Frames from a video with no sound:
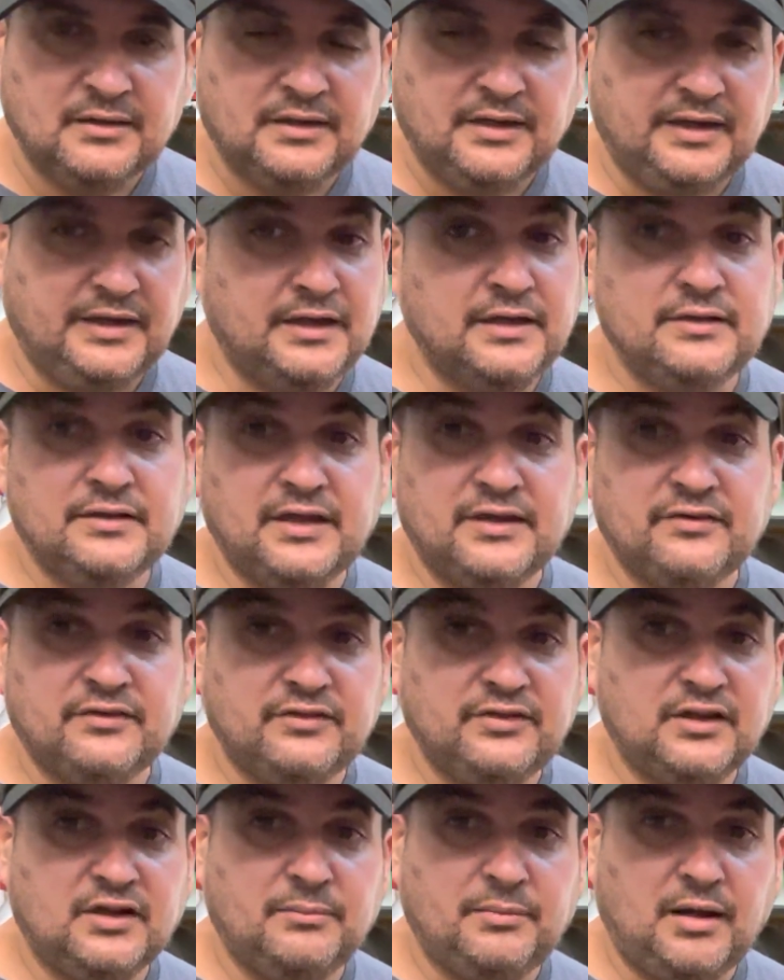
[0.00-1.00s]
And that's the
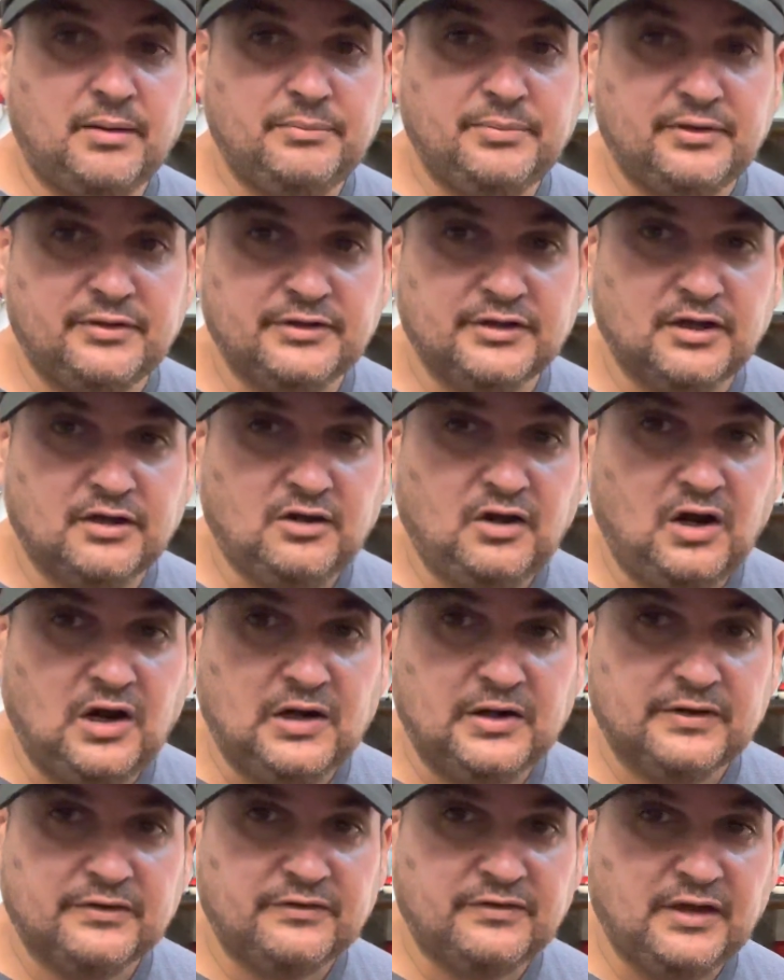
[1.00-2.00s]
thing about building a
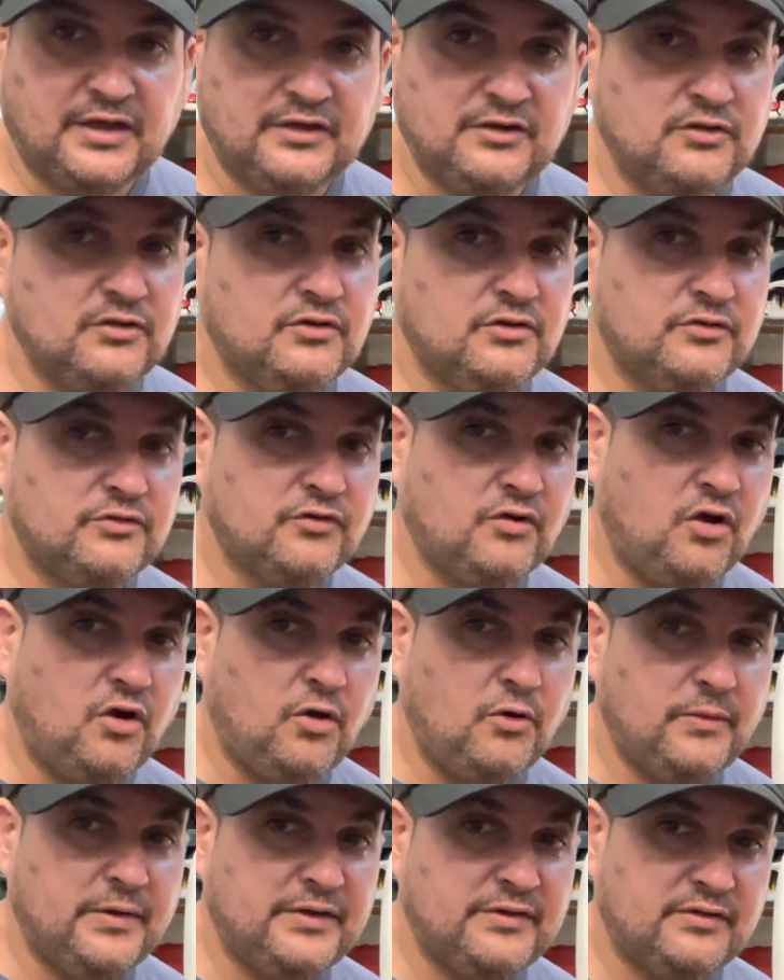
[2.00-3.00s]
car, is that there's
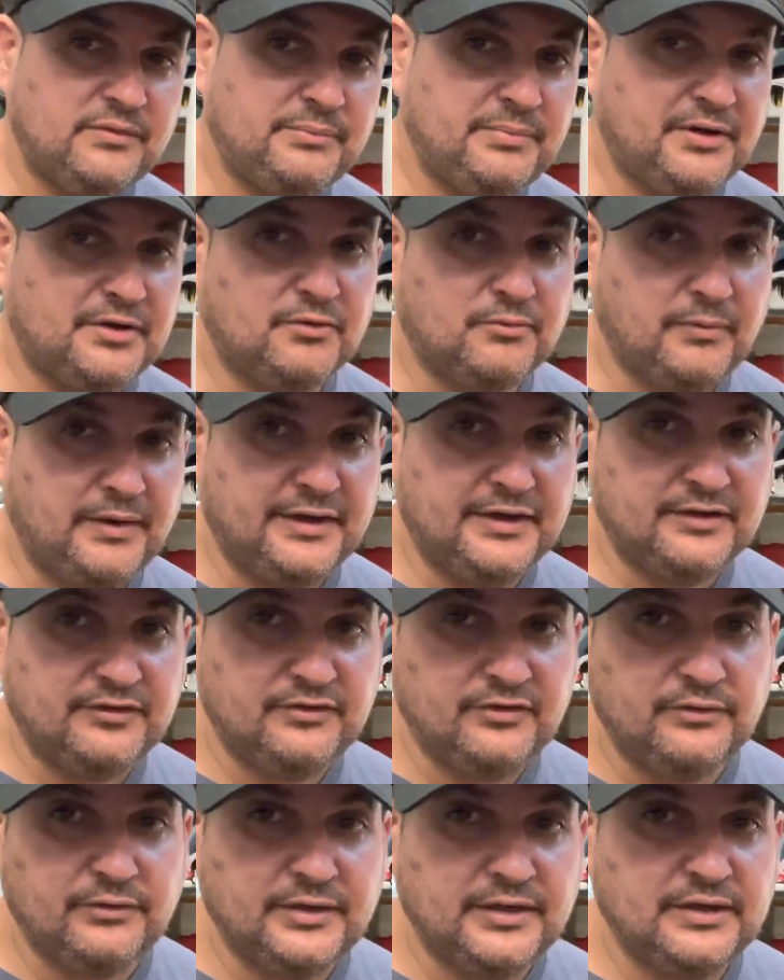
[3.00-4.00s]
always a better way to
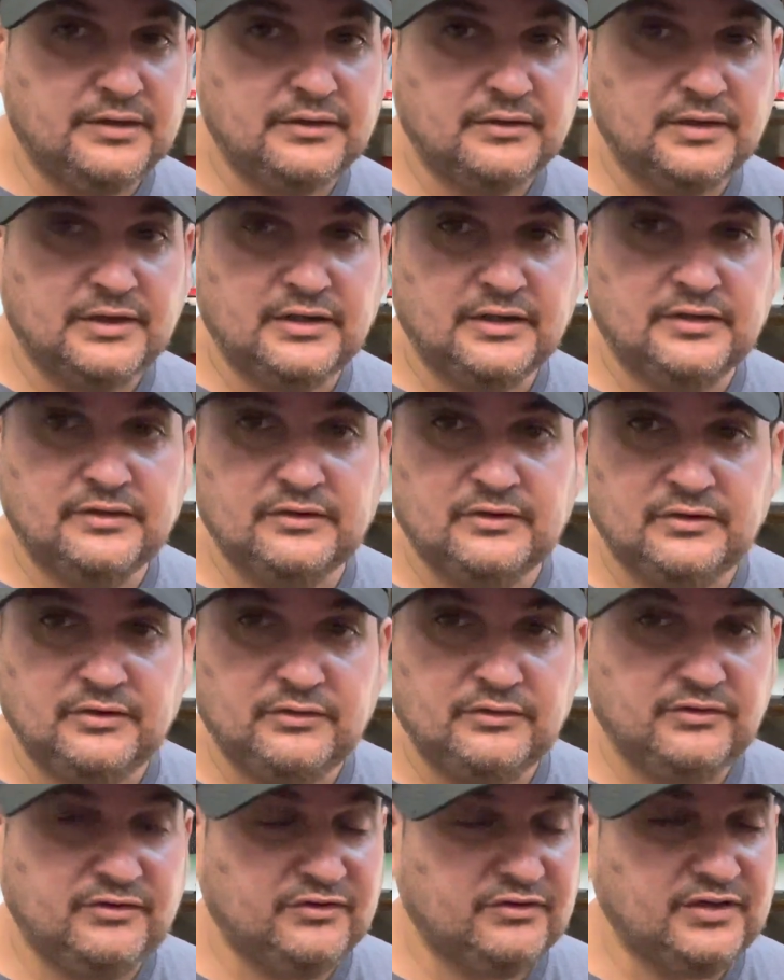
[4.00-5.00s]
do it.
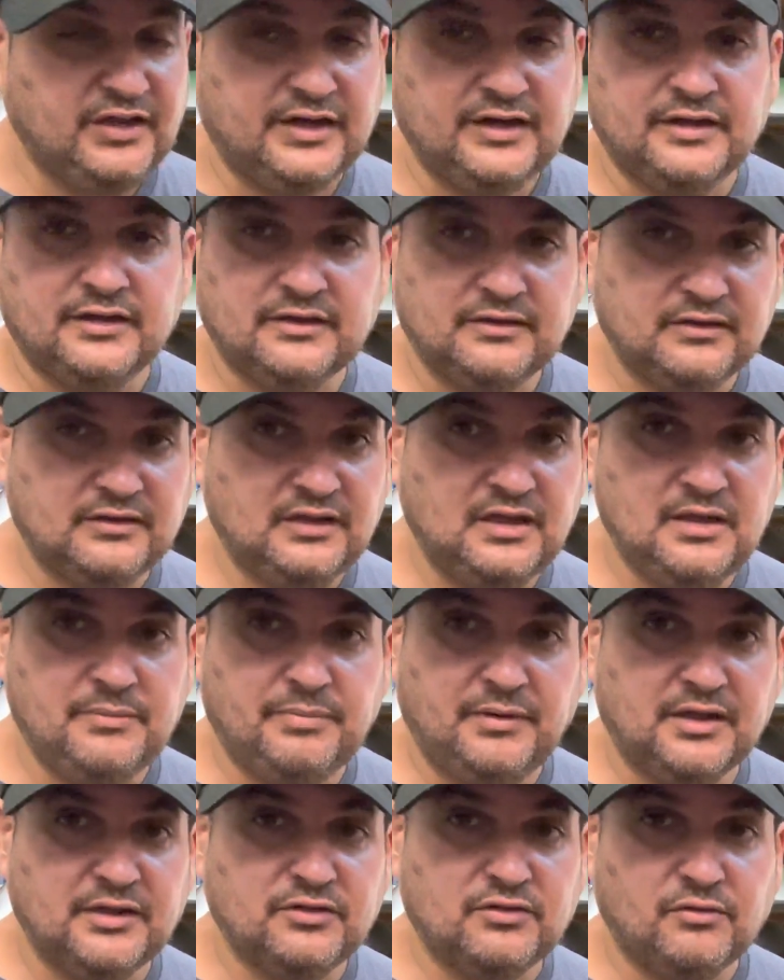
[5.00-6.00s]
You just got to keep
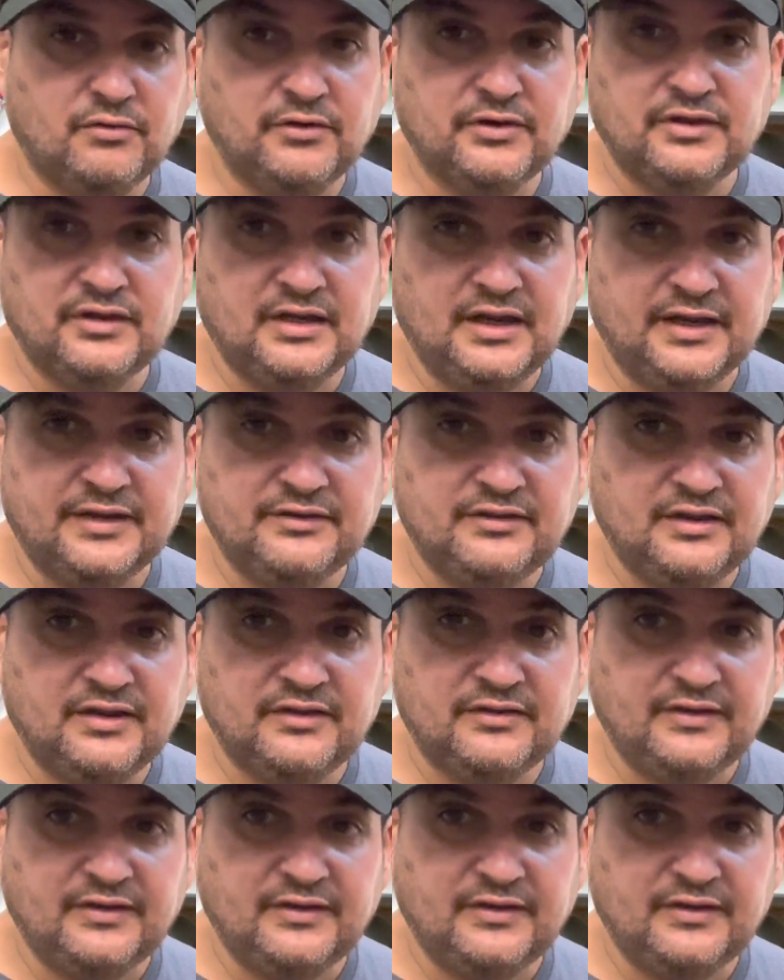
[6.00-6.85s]
on throwing the ideas